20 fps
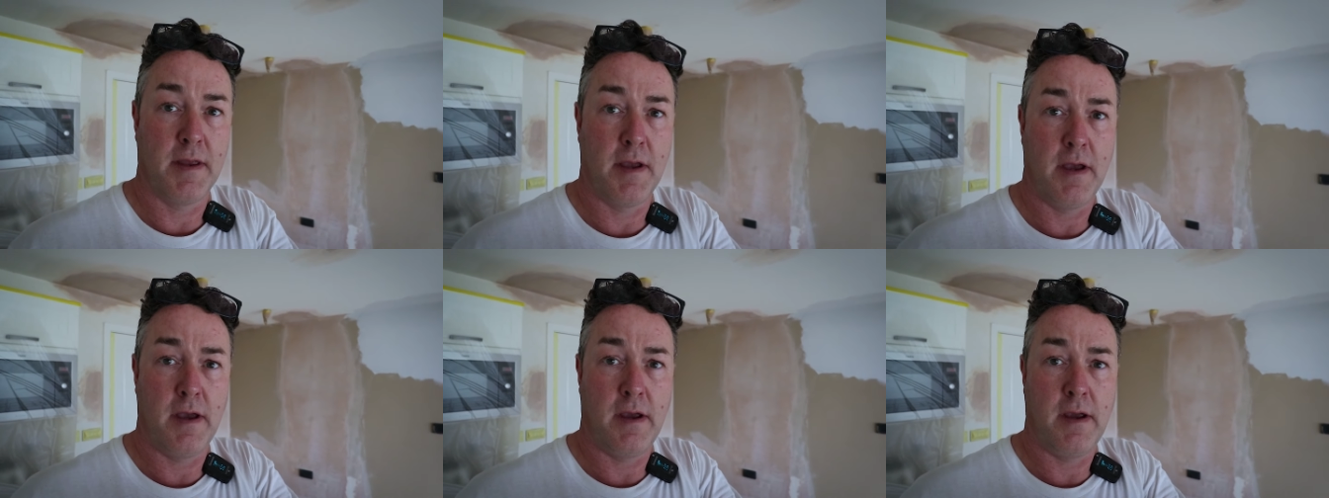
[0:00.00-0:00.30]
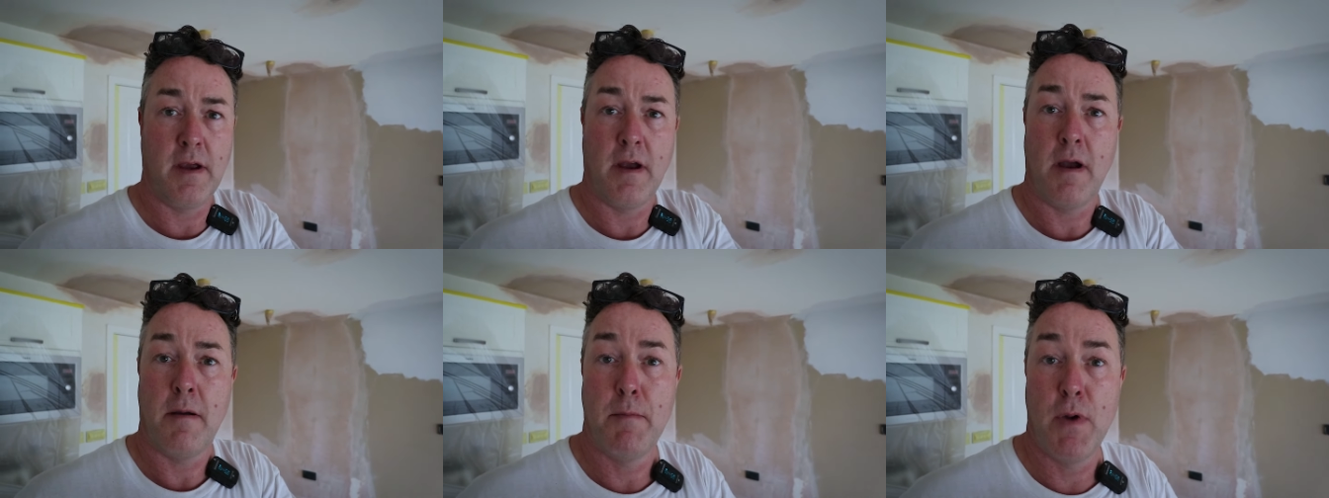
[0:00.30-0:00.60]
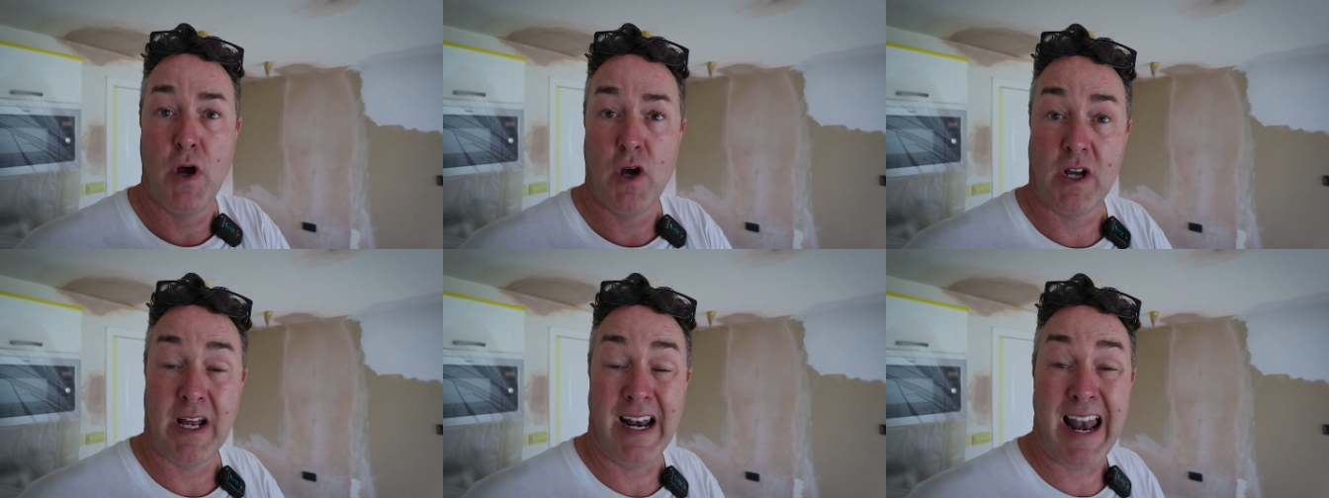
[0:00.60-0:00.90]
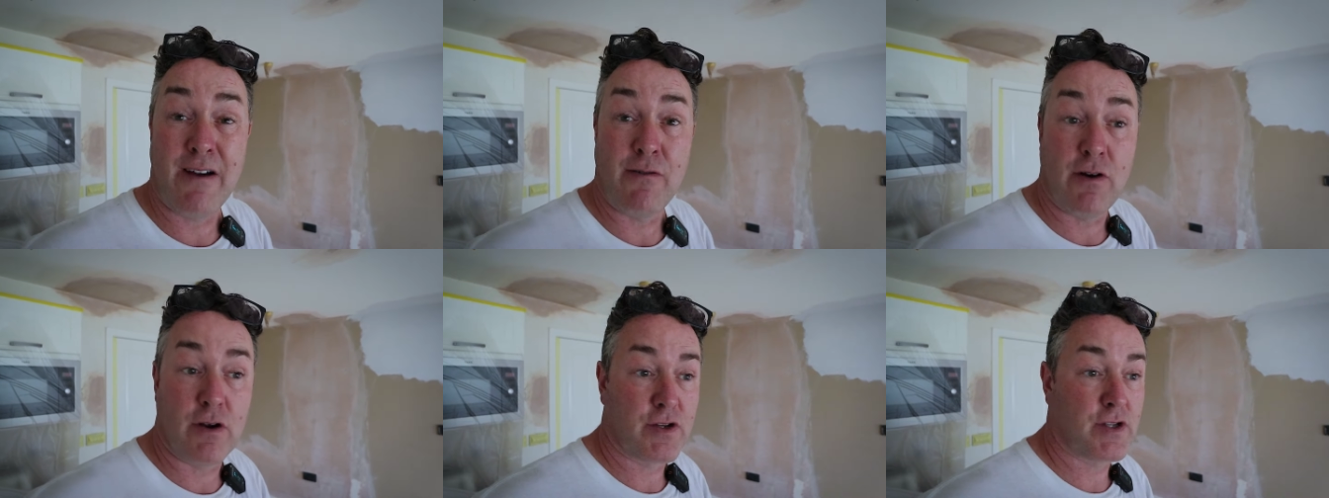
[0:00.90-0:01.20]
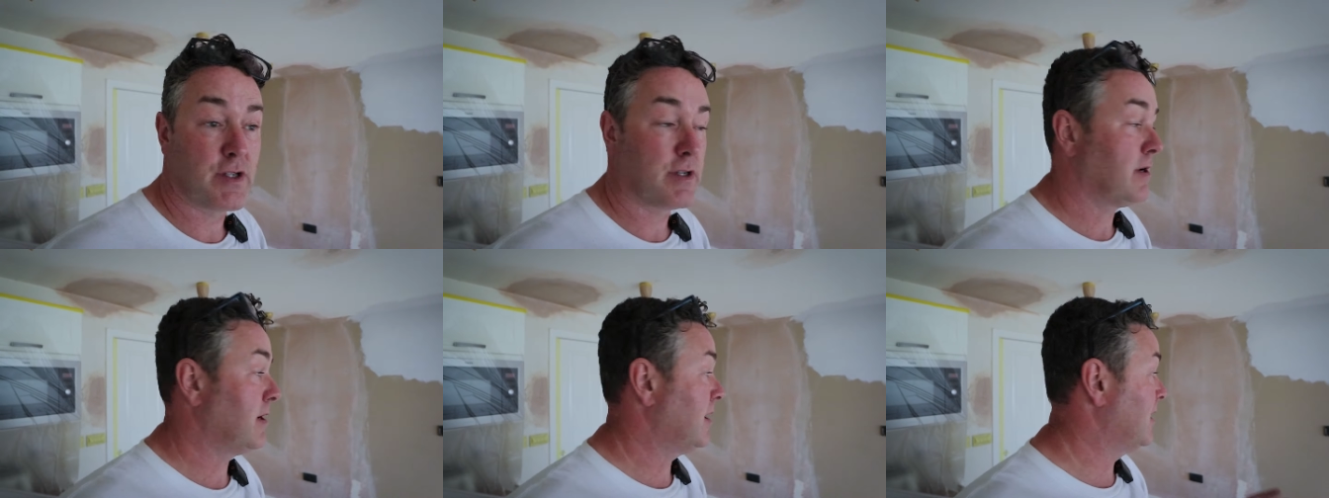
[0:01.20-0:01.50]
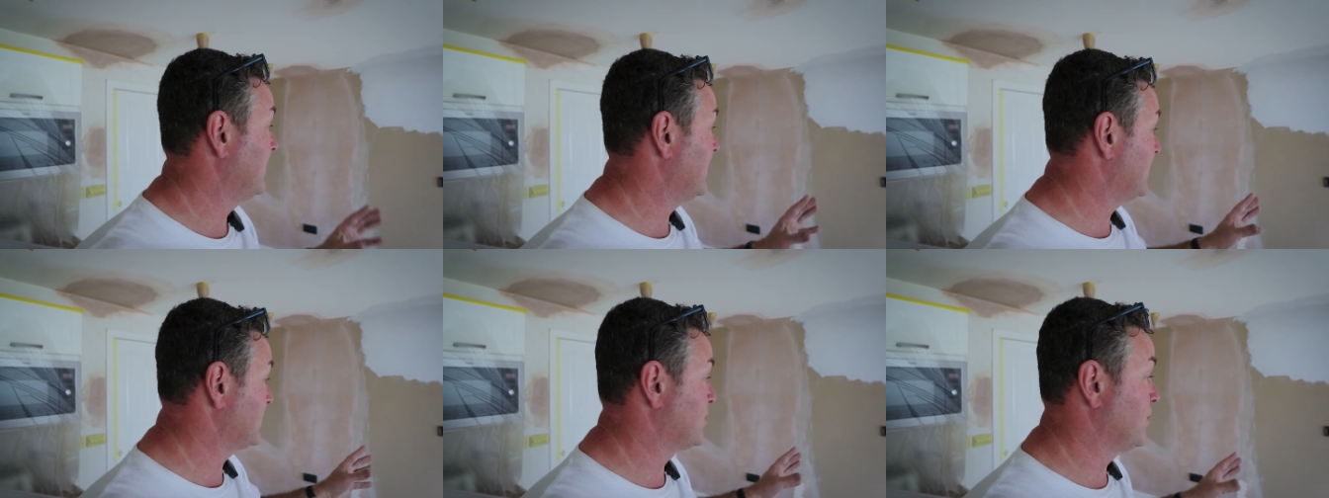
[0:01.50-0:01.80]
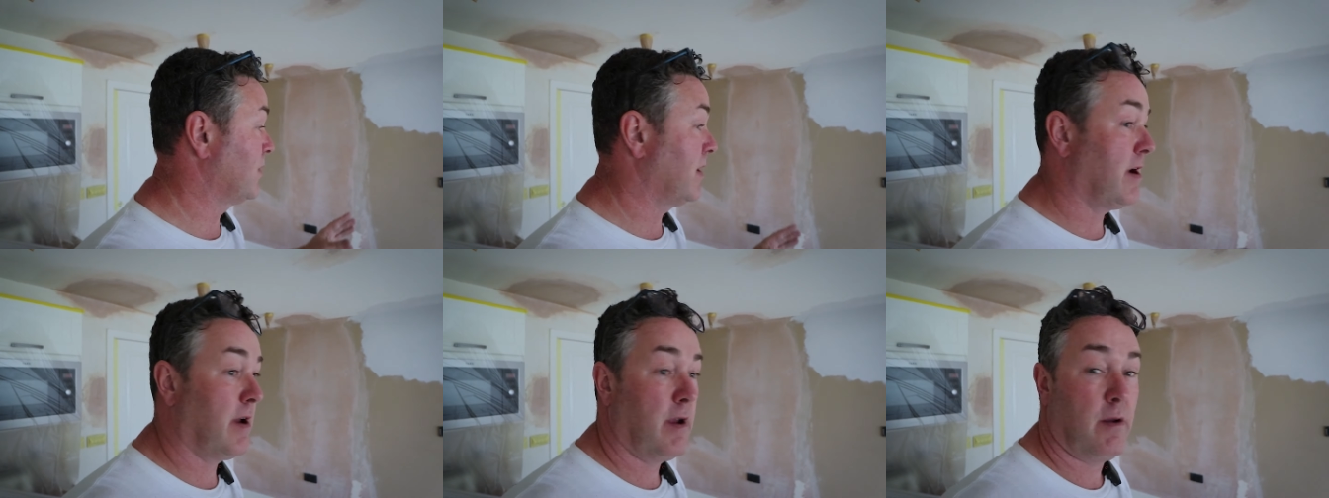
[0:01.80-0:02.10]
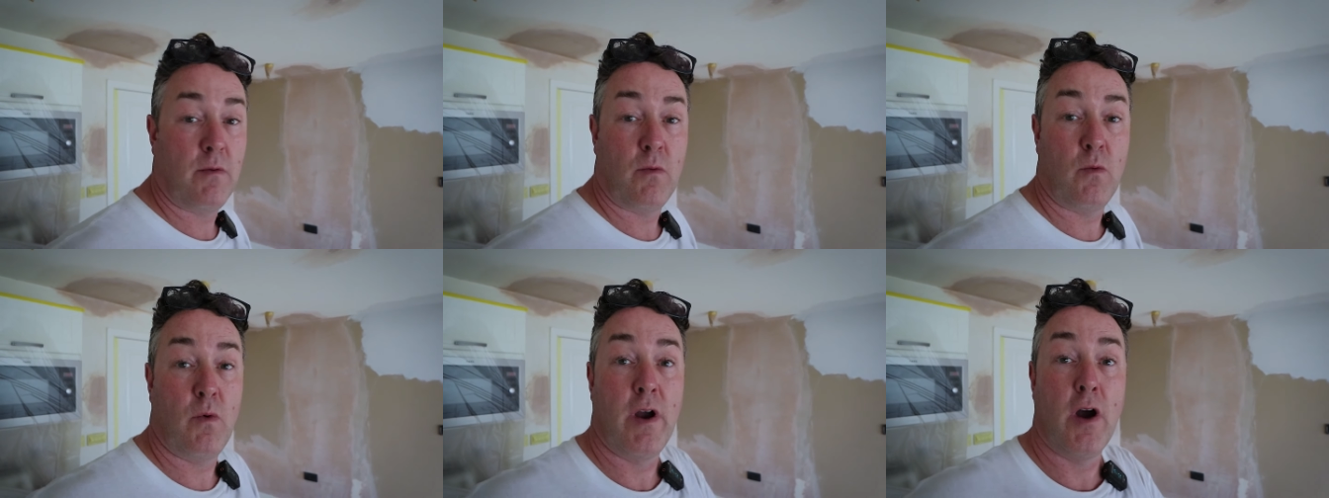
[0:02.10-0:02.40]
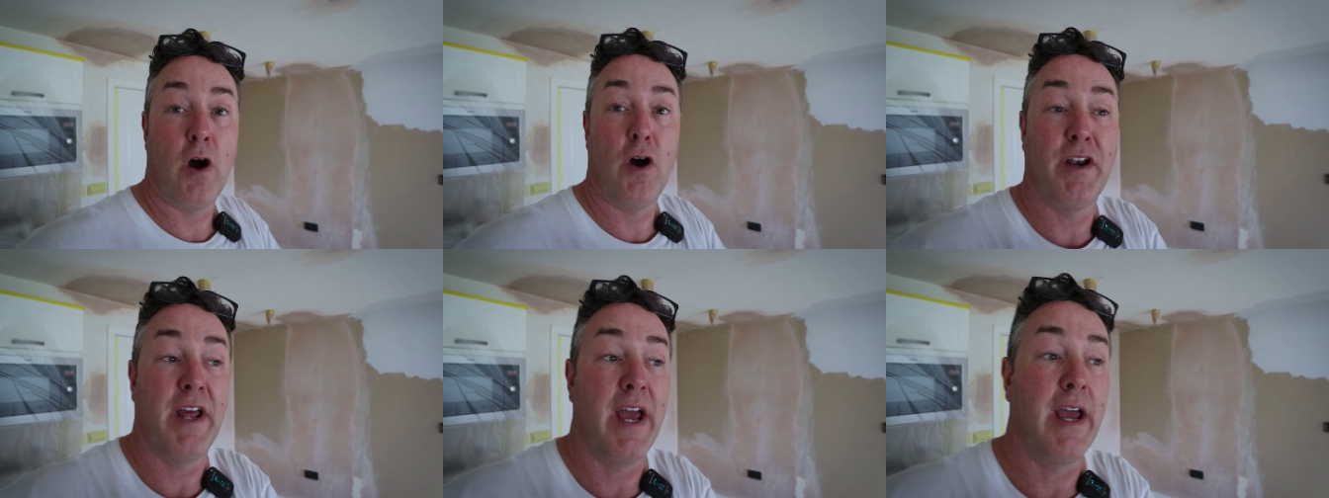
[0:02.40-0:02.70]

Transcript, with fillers: the Mirka Leros, and that's where we are